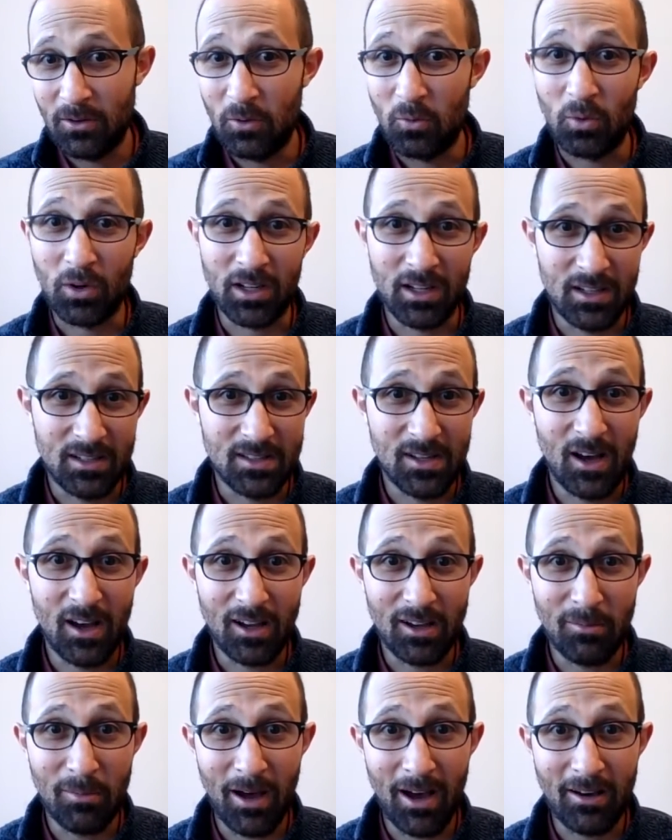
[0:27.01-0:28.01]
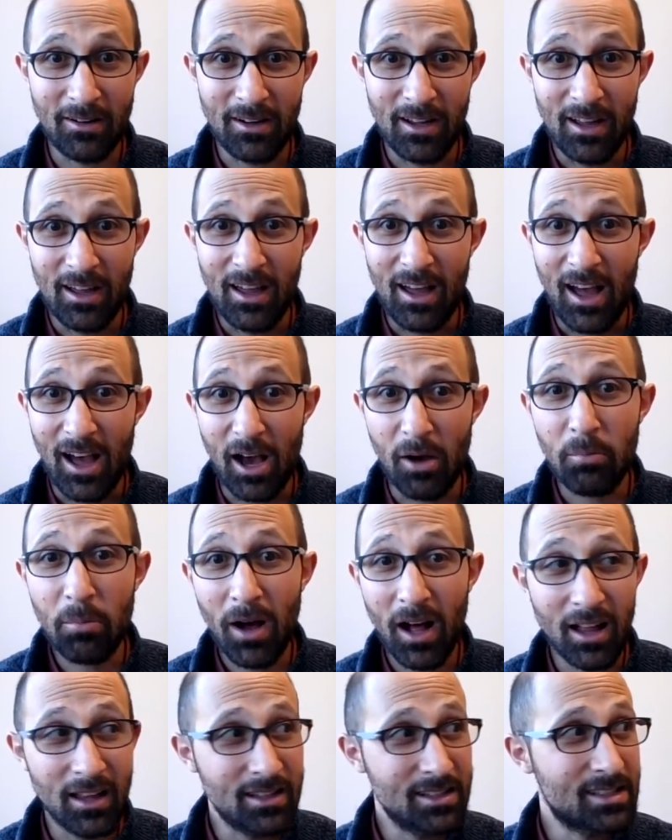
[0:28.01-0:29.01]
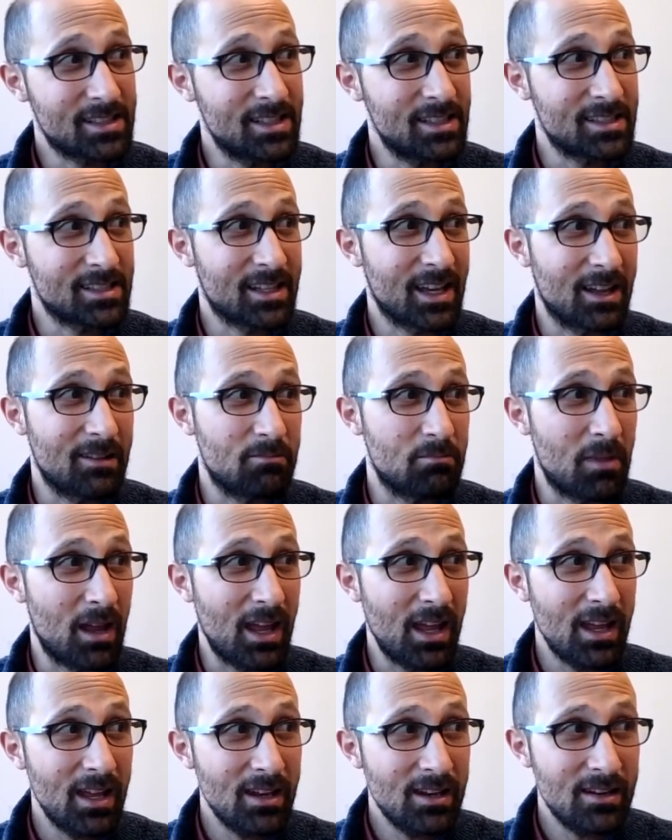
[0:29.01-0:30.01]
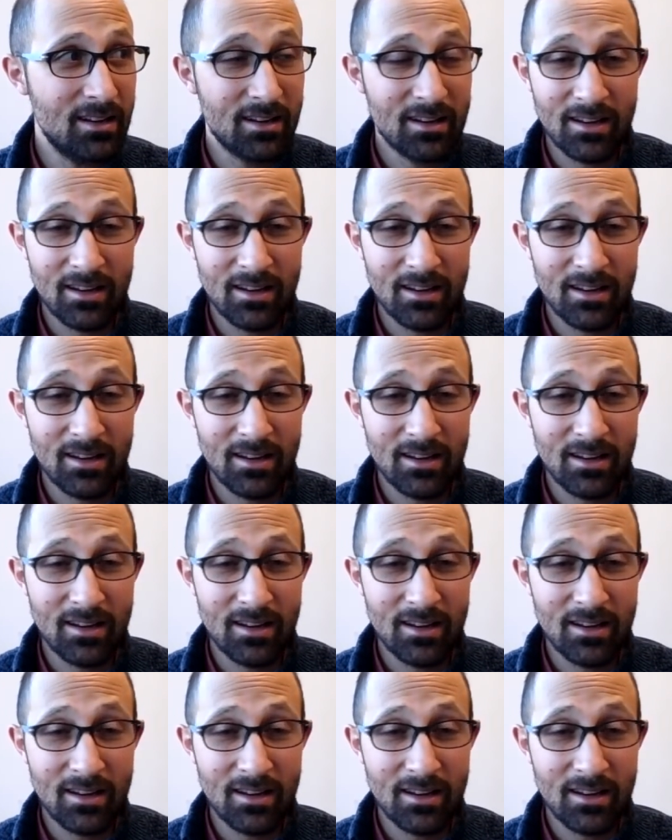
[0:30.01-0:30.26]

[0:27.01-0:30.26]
we're going to talk about how policies get made,